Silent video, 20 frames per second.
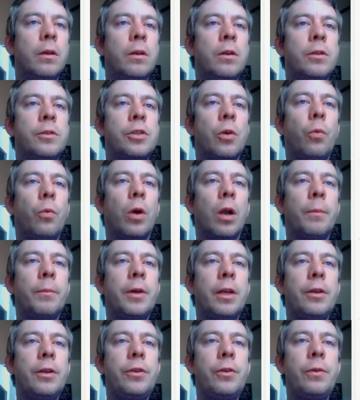So what I'm
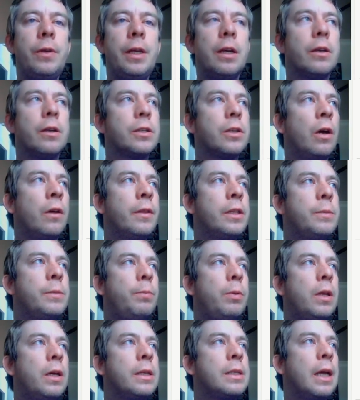gonna do here is on this
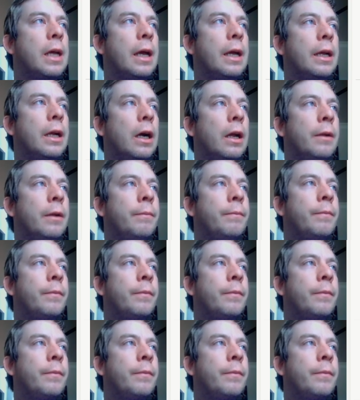plus icon,